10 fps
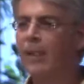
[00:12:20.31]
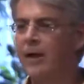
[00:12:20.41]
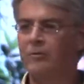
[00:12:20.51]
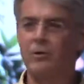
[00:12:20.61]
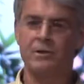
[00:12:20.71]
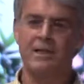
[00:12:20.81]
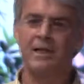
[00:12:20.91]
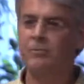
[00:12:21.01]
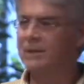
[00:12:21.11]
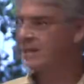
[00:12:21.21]
And of course
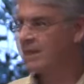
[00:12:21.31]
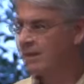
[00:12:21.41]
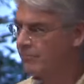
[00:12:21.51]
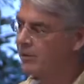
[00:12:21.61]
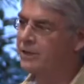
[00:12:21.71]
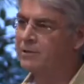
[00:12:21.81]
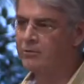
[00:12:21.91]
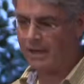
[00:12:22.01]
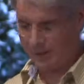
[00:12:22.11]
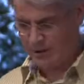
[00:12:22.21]
here we see a very
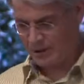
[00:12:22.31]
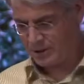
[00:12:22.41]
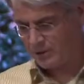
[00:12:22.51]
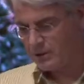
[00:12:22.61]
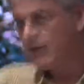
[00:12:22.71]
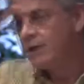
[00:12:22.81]
direct connection